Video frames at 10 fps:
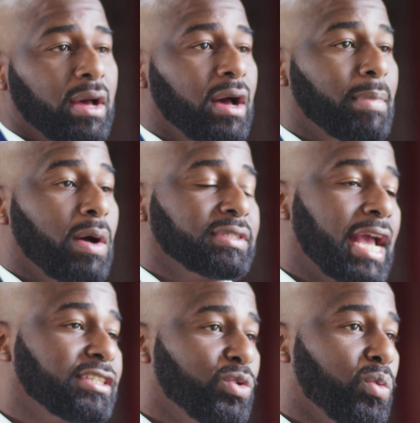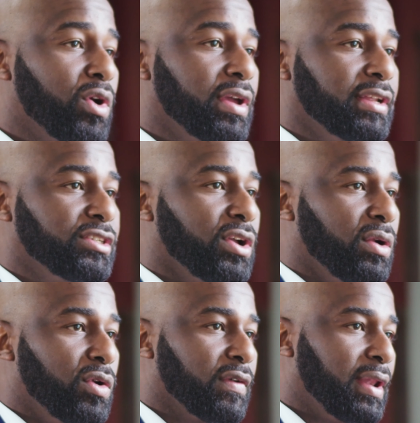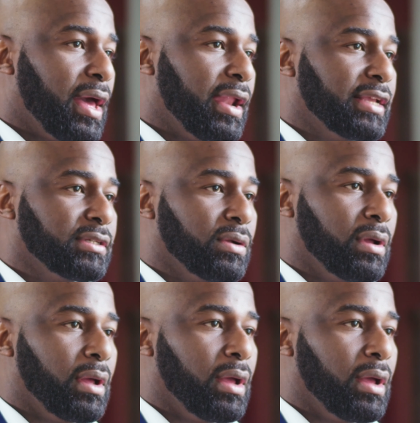I was actually working in Charlotte, North Carolina as an